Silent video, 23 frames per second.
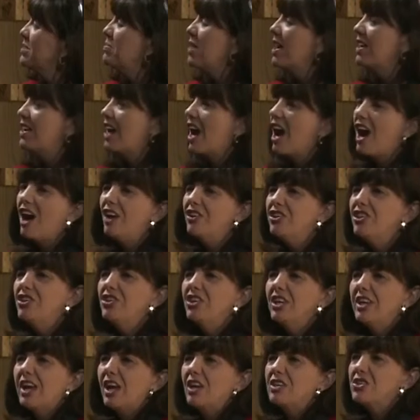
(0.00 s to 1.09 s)
about how
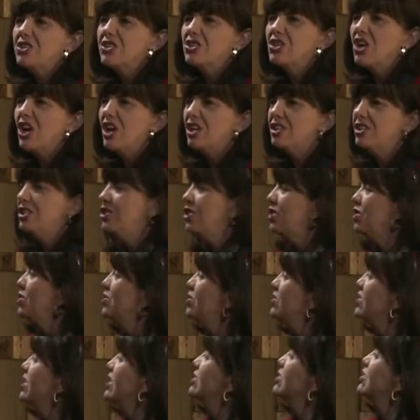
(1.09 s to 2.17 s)
you started
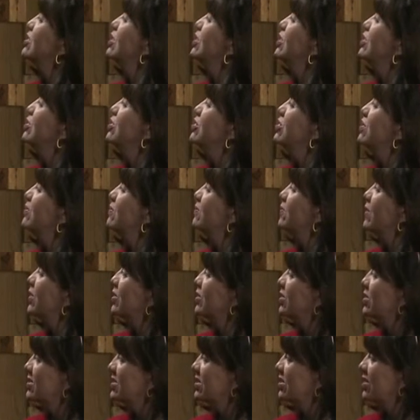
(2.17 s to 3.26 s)
using solution
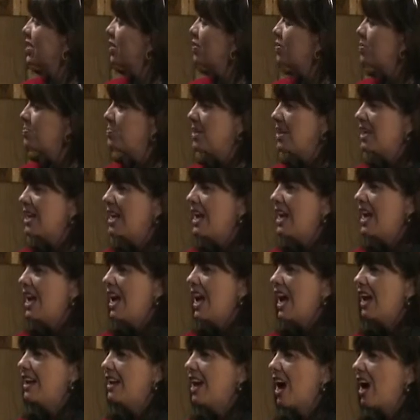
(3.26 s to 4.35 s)
focused therapy
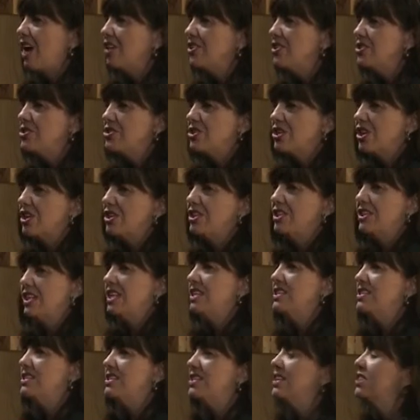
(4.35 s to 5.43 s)
and how you started
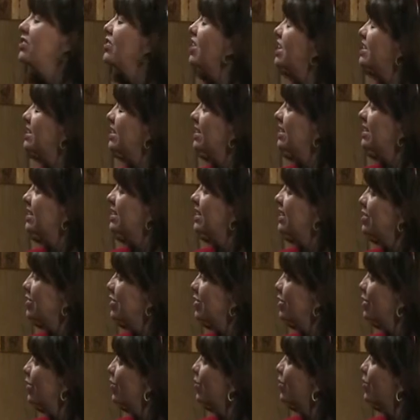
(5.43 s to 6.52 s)
integrating it
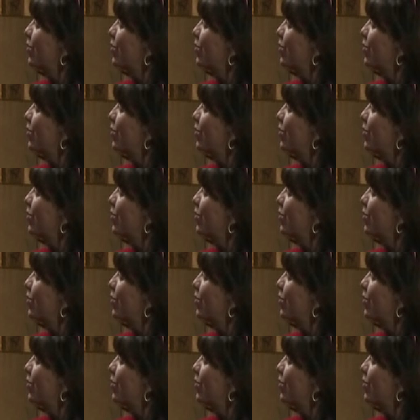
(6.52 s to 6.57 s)
into your